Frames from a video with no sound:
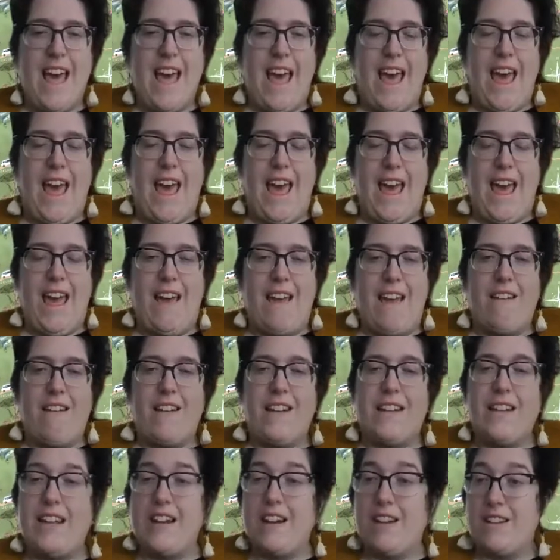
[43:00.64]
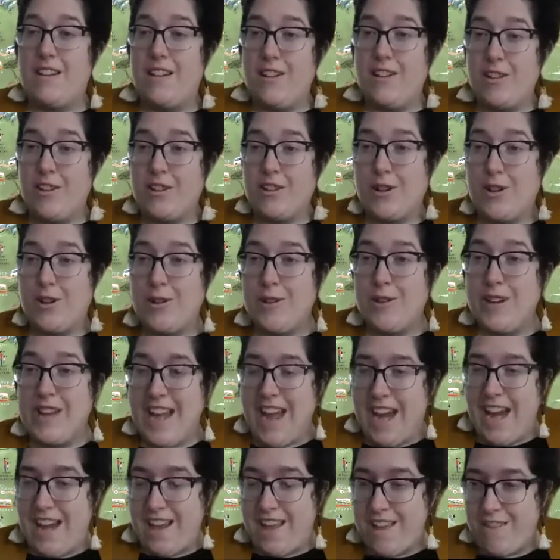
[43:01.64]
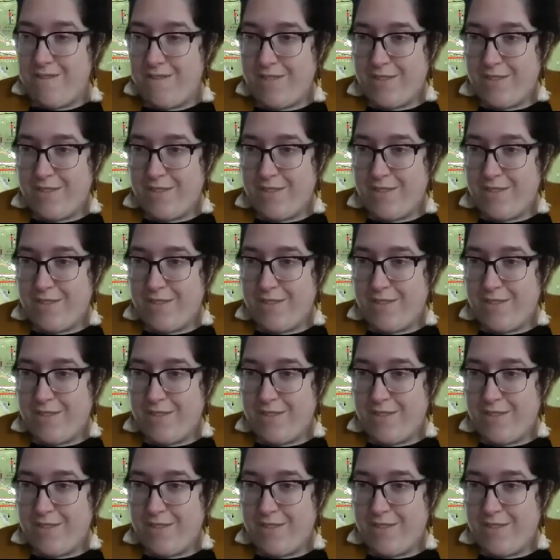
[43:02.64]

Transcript: and get a little creative.